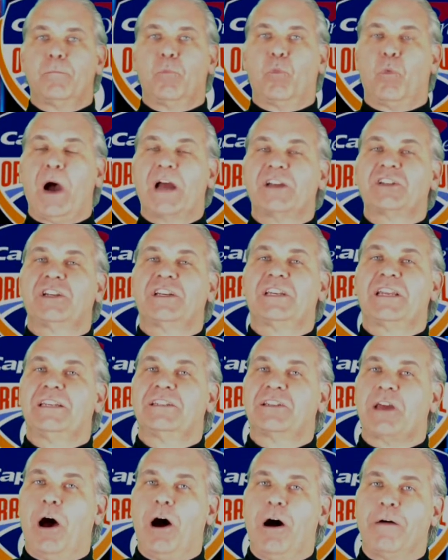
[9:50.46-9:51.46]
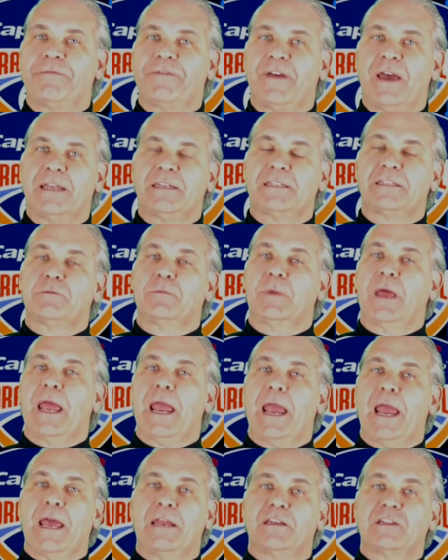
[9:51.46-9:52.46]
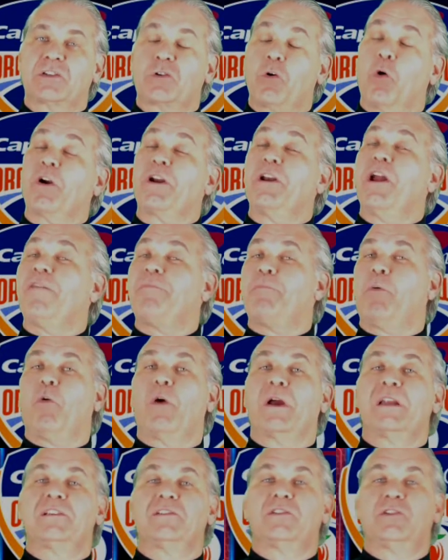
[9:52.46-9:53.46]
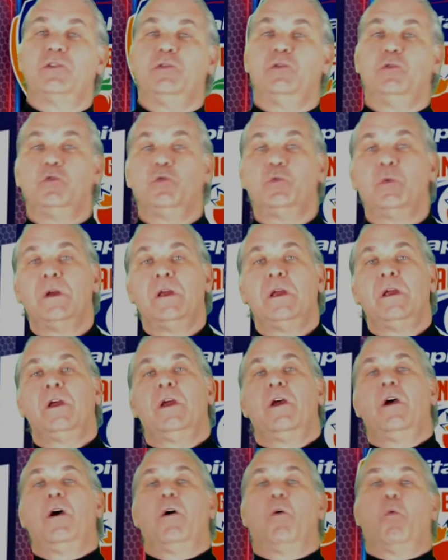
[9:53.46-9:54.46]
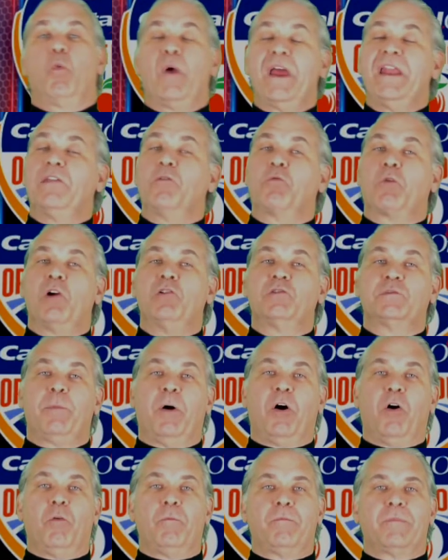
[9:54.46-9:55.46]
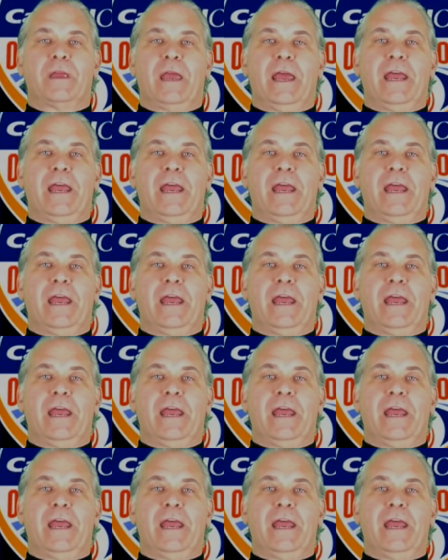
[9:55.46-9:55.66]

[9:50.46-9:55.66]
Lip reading: Washington's offense and score enough points to win the Rose Bowl.